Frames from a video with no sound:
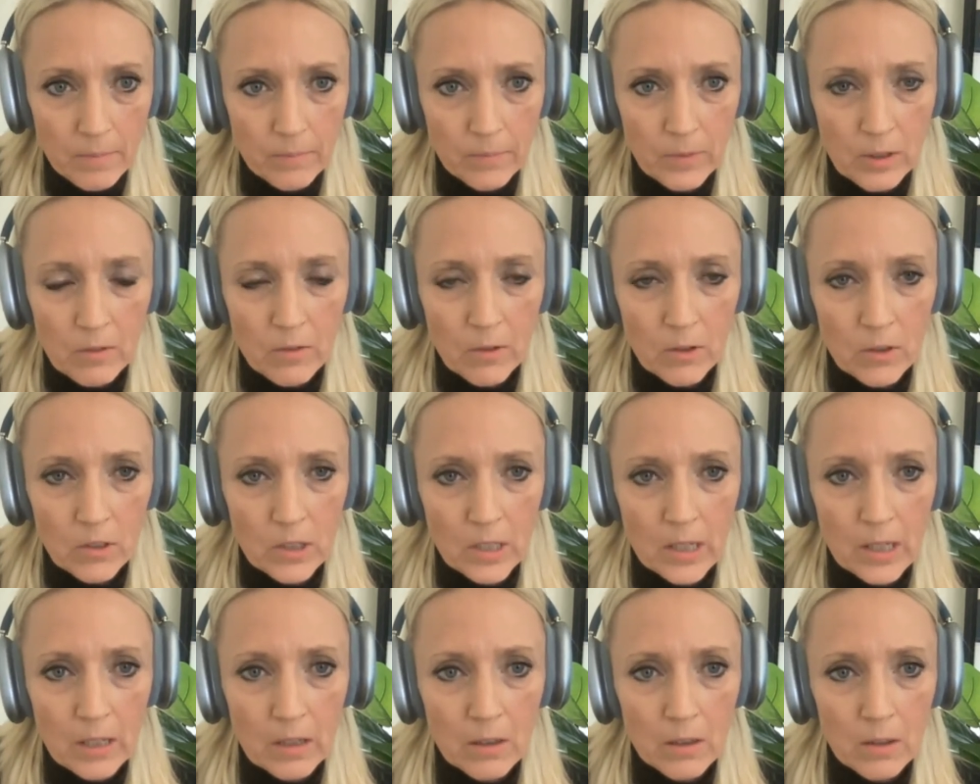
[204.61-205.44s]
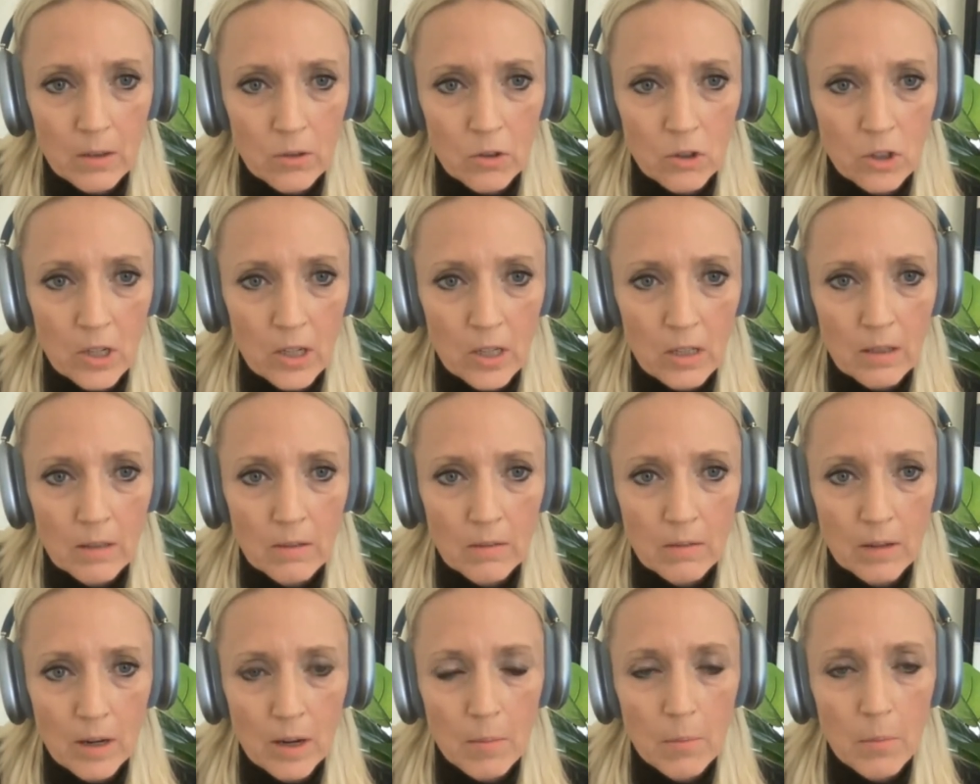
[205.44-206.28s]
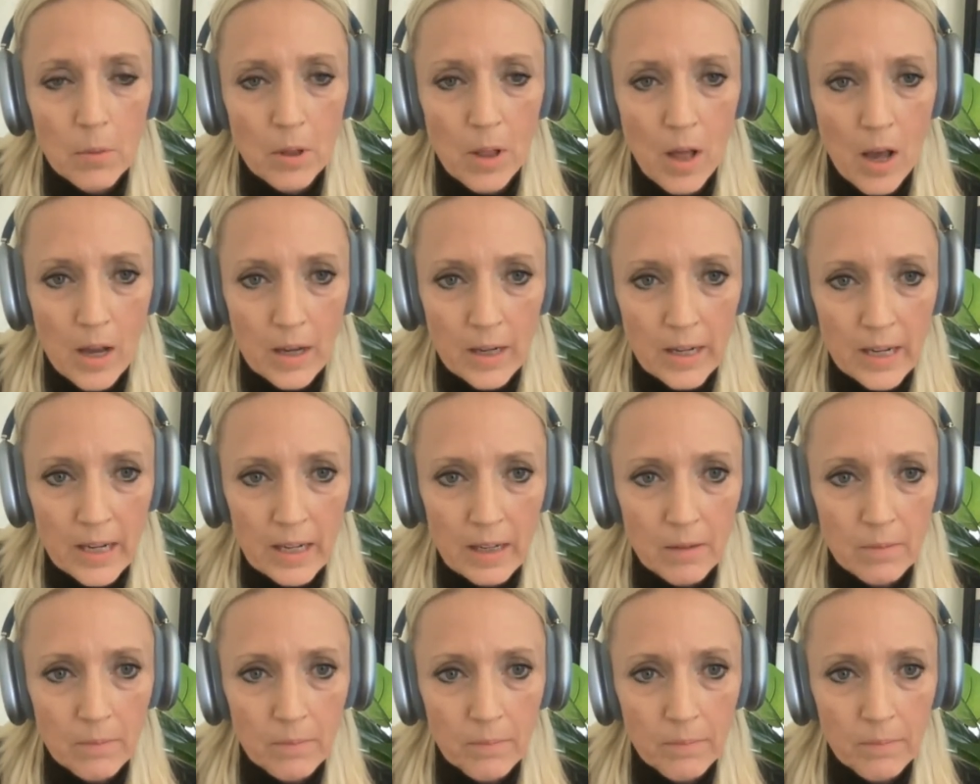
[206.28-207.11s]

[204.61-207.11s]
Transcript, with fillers: diversity, inclusion, and belonging.